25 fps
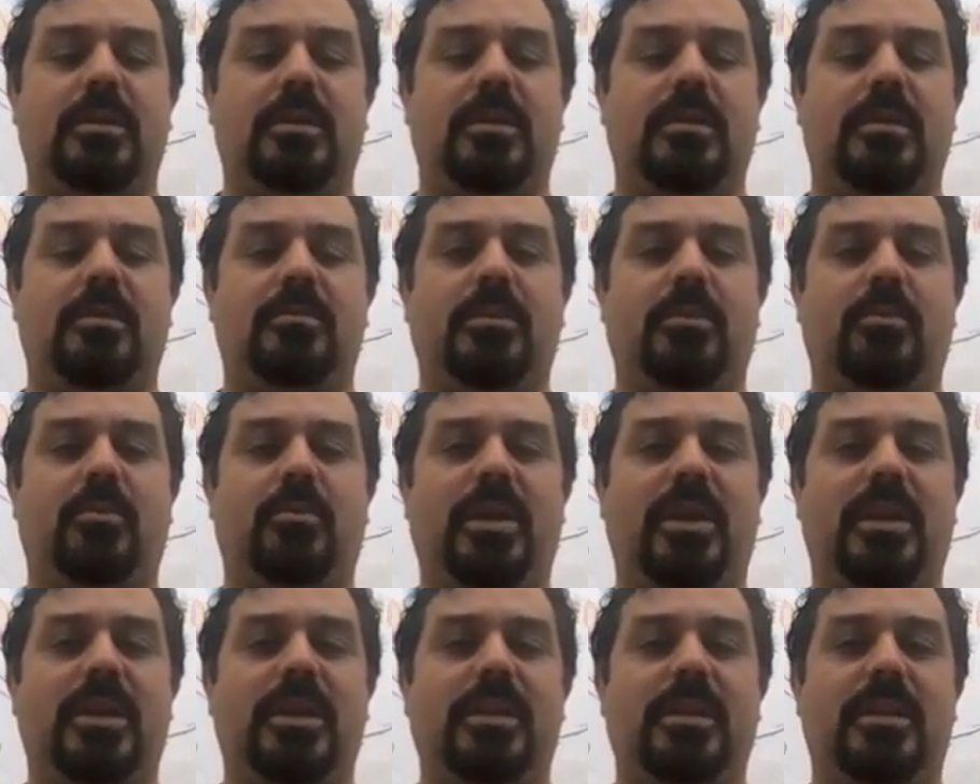but
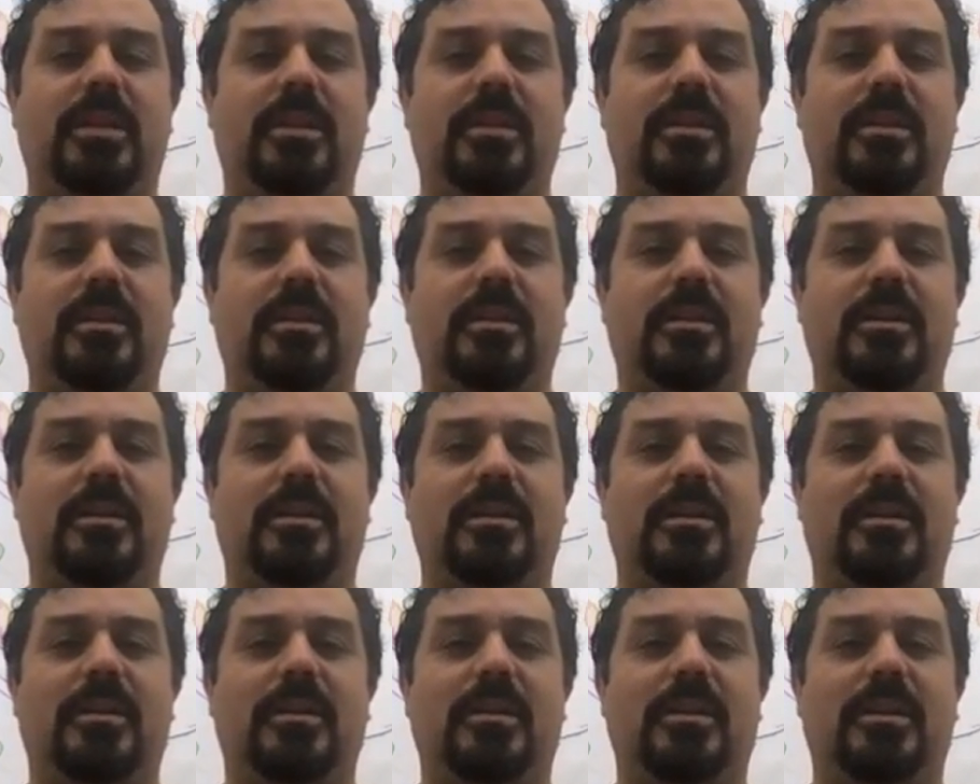we can
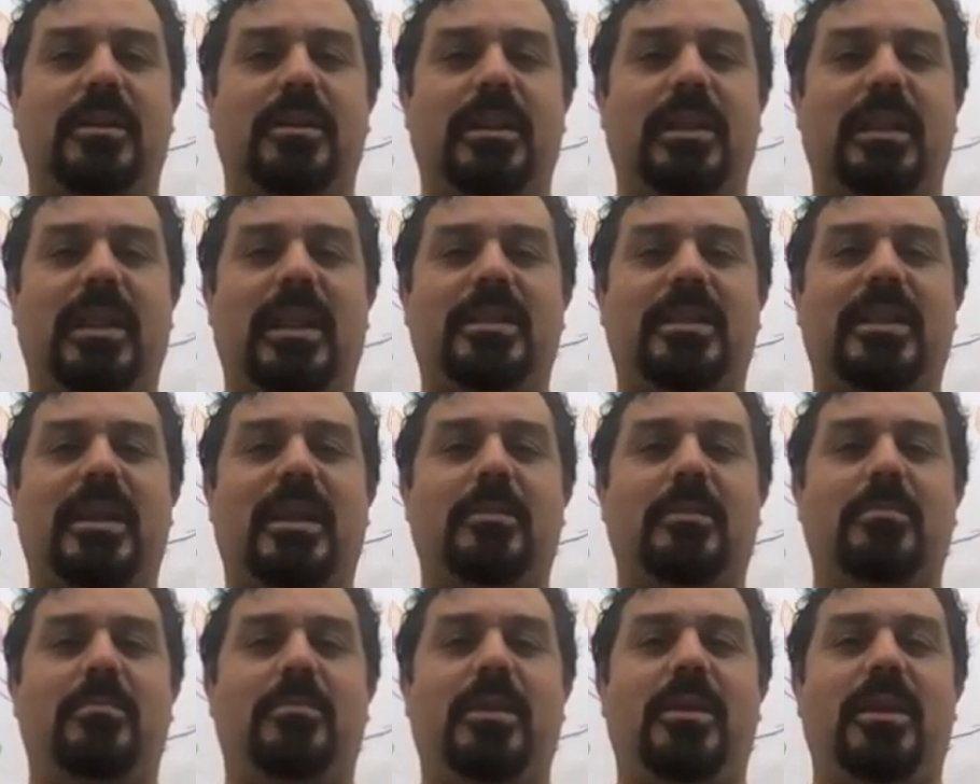let
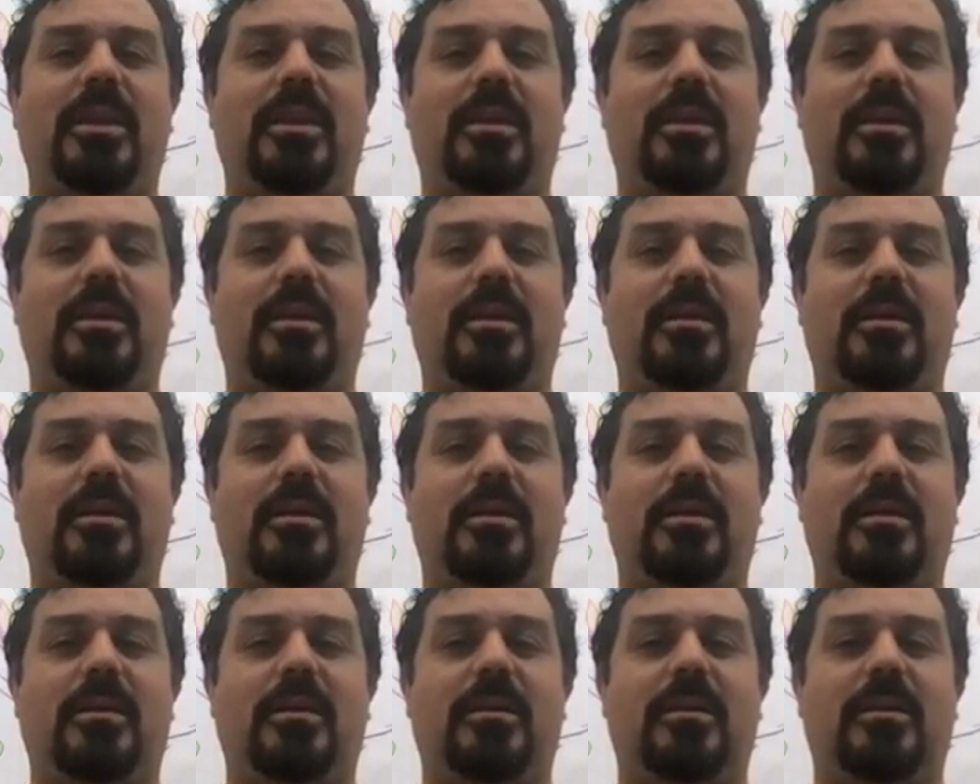that be,
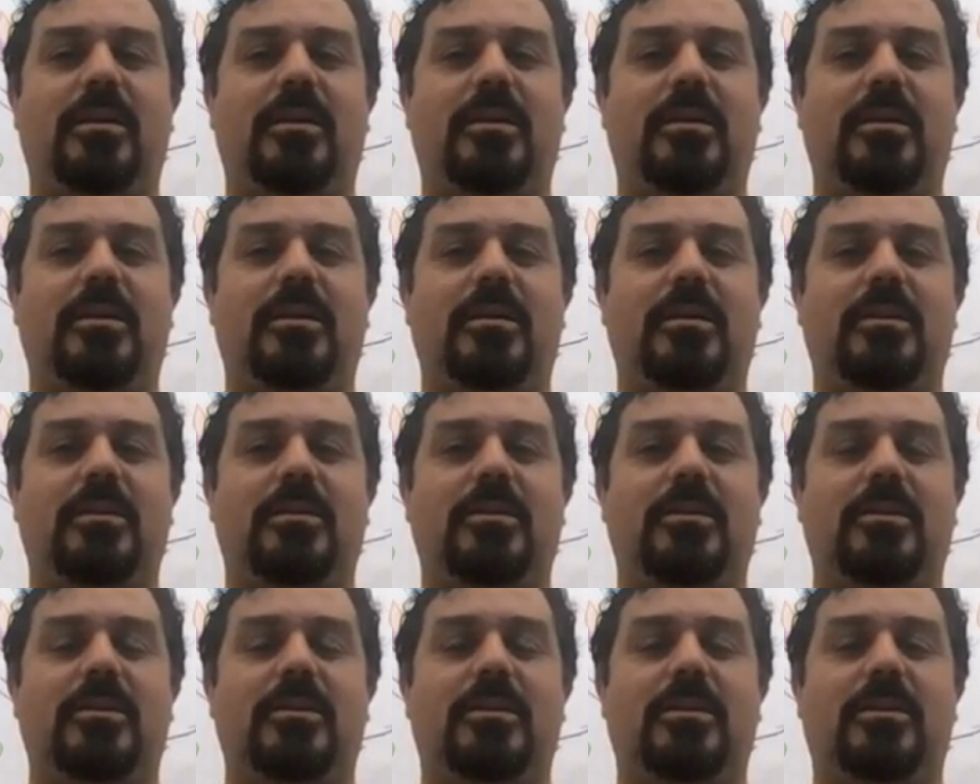
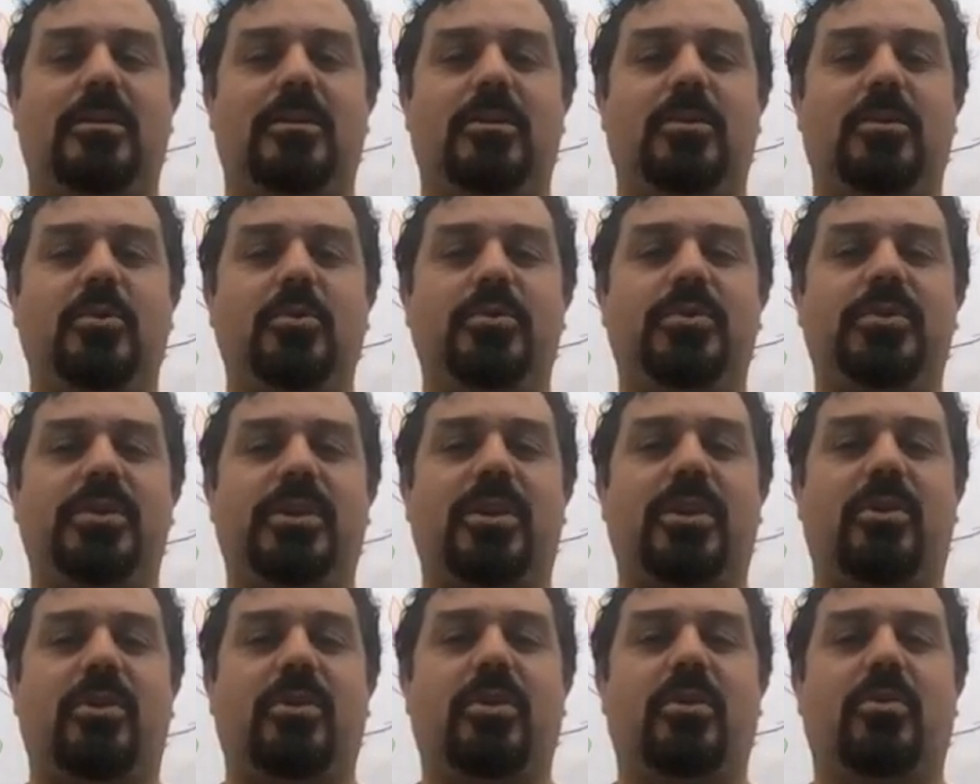
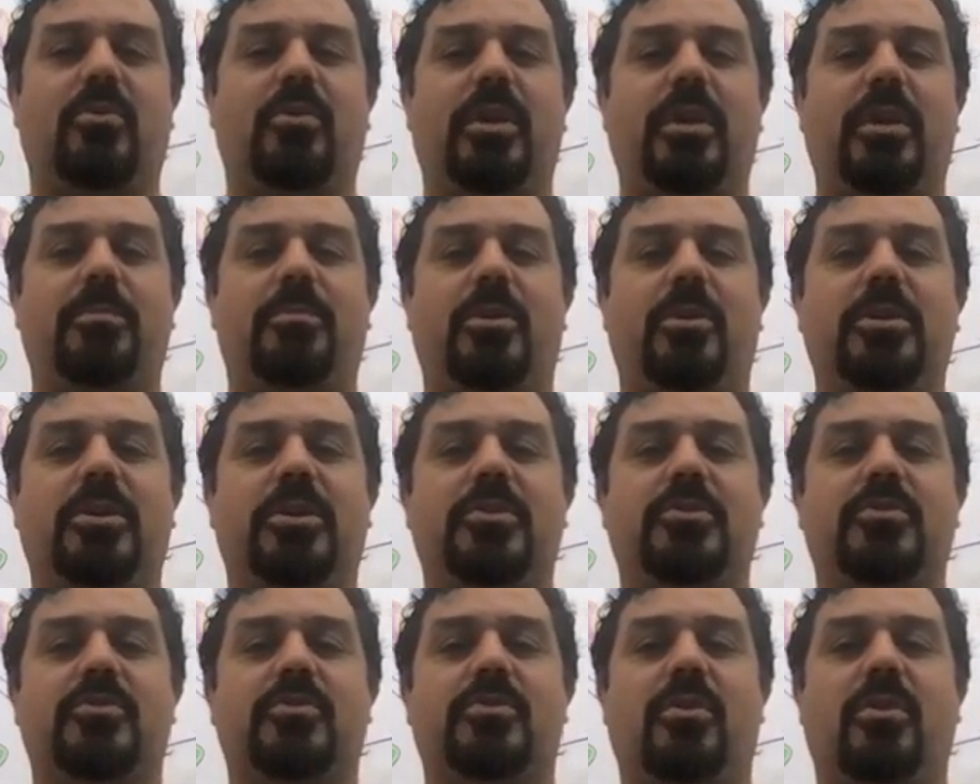loosen our grip on
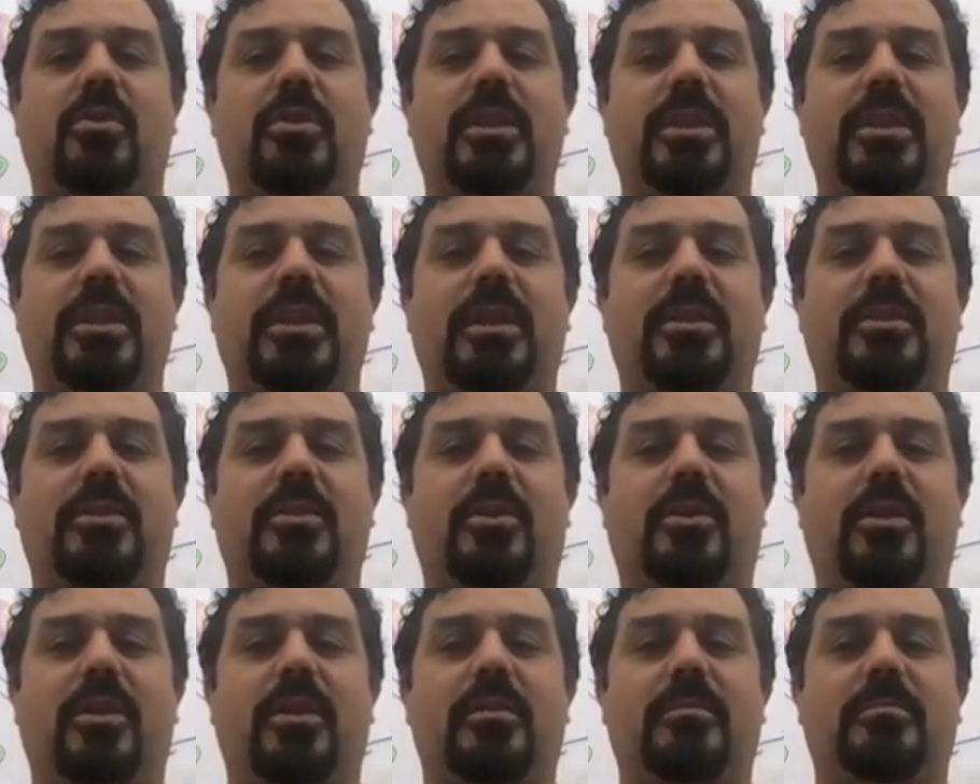controlling that
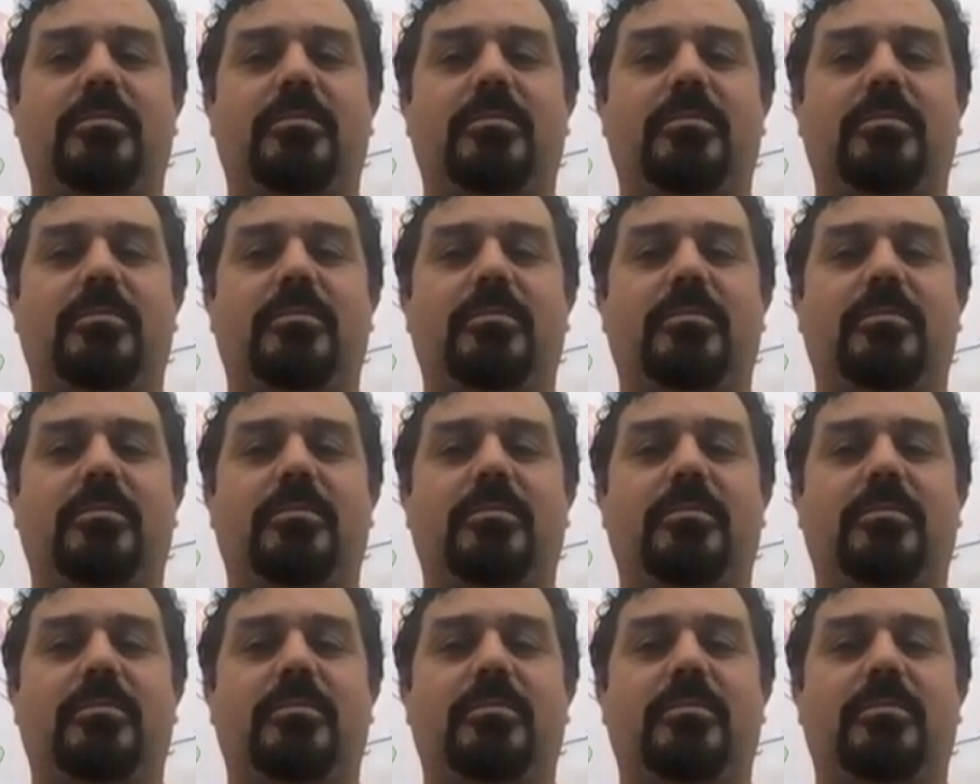thought,